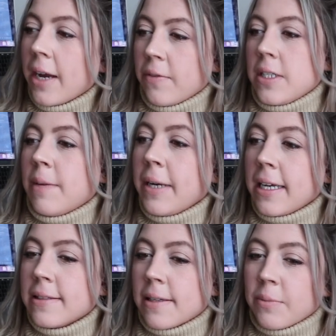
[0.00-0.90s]
Every time I
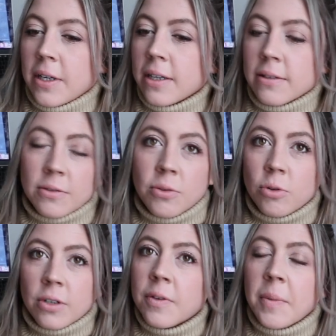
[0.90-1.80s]
get something or an
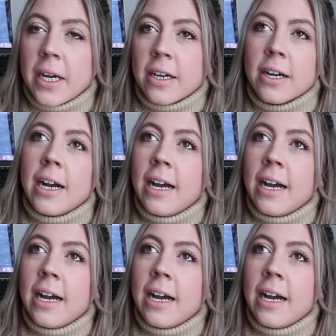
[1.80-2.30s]
order from there,